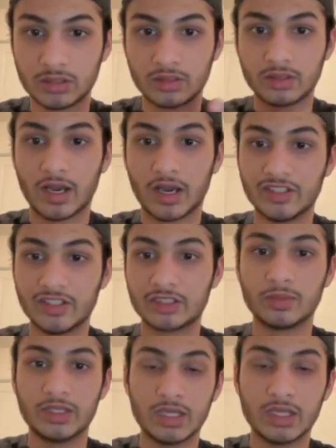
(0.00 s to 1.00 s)
I've
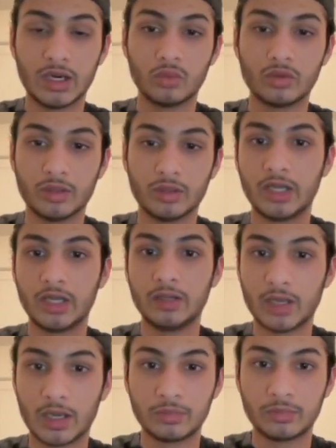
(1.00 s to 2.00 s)
explained out the mind
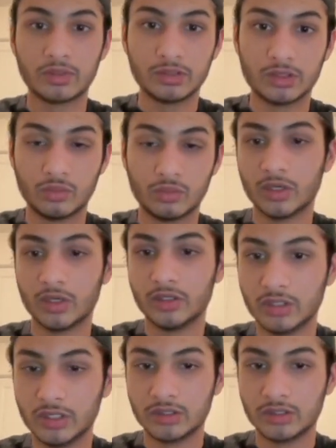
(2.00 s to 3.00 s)
map, the what you
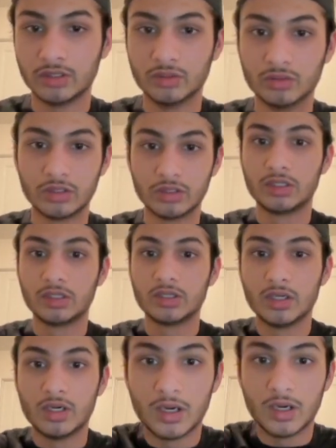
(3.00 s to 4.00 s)
need to do,
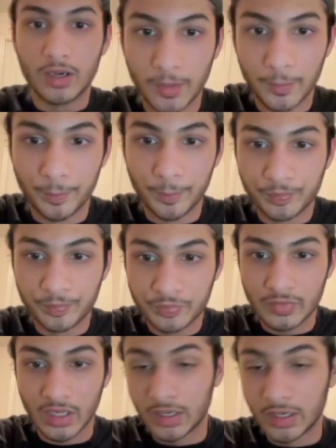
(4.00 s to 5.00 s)
and
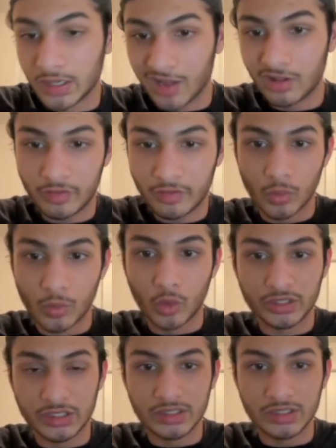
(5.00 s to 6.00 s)
I'll have a more
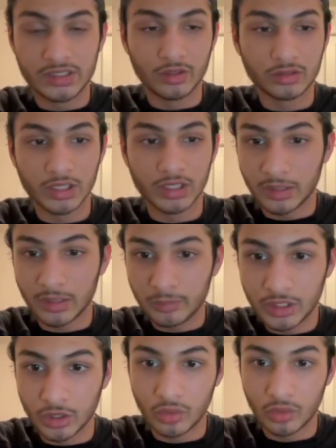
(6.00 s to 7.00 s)
detailed. Let me
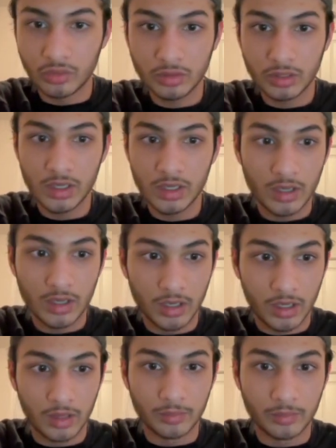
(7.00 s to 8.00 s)
know.
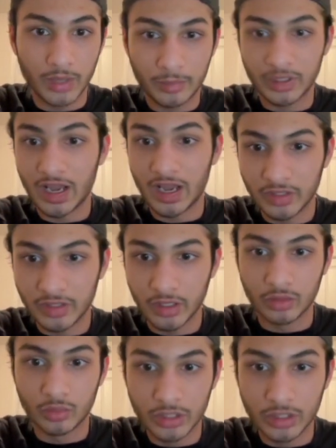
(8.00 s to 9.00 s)
I'm gonna have
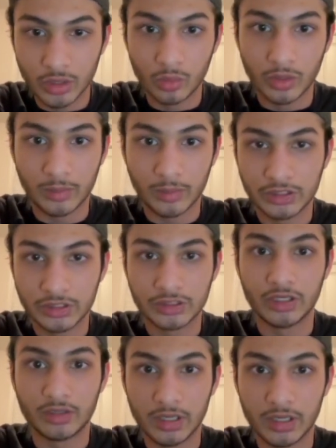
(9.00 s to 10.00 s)
another video where I'm gonna
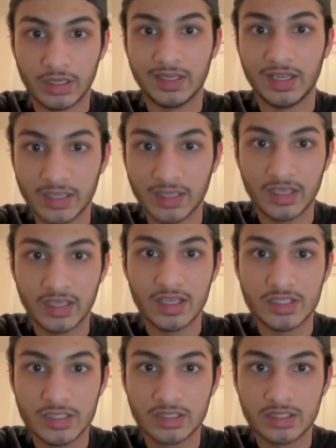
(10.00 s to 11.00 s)
share a AI
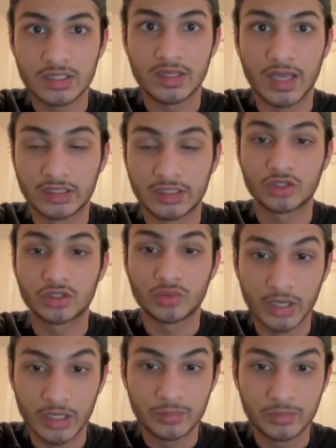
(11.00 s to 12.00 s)
agent that
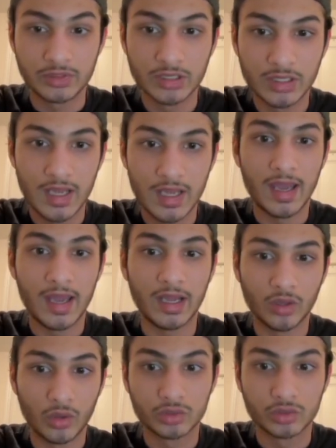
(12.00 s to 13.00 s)
scrapes and
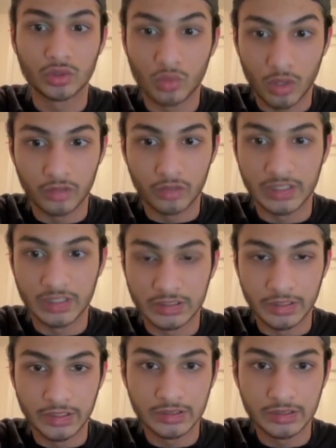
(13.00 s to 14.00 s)
also qualifies
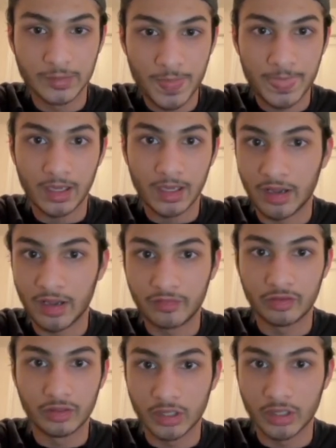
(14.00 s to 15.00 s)
leads. I'll have
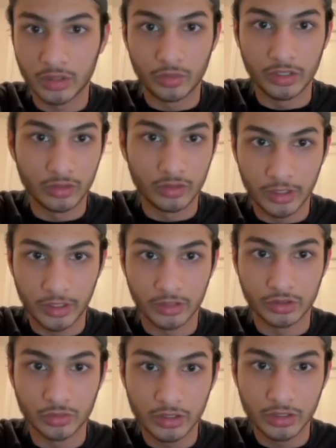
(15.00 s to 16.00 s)
another video coming out
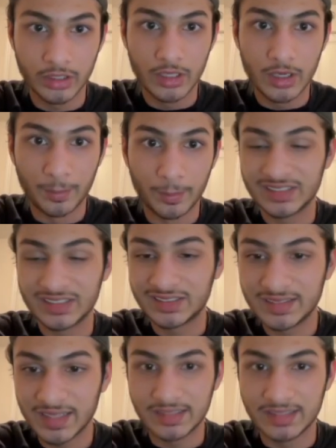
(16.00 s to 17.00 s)
soon. But this
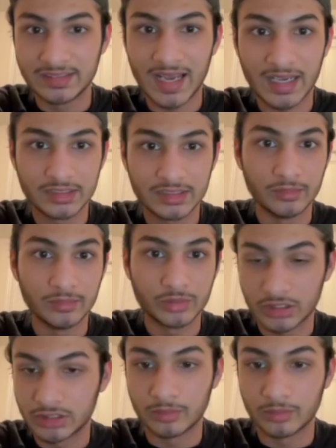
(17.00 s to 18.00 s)
is the exact same
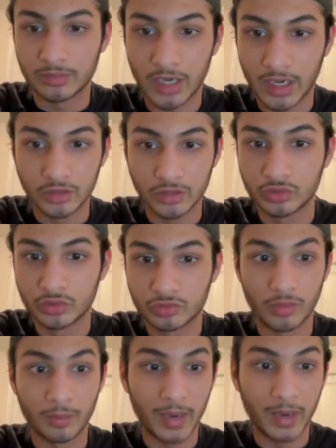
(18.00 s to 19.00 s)
system I use
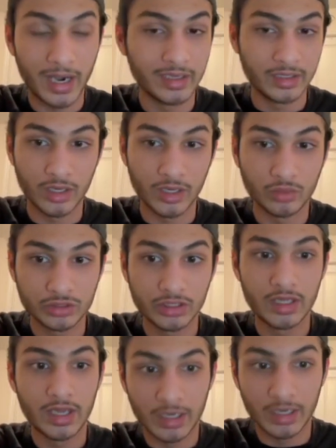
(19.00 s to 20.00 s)
for my accounts,
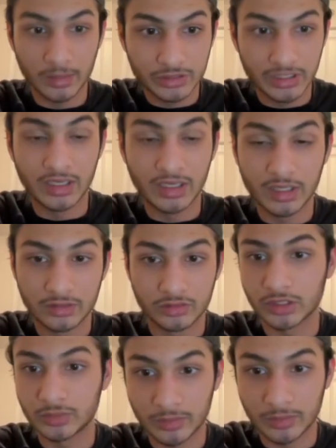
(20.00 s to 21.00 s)
and I'm sending,
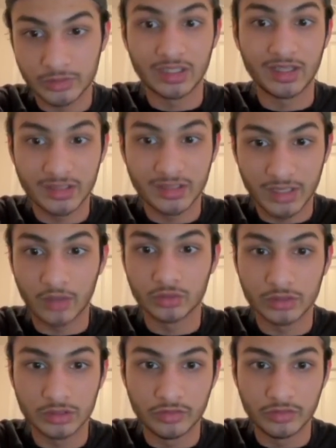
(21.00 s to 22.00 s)
trust me, I'm sending
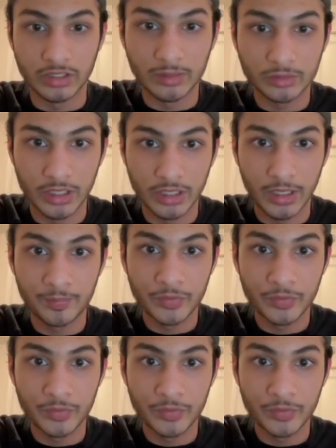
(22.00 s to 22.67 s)
thousands of DMs a day.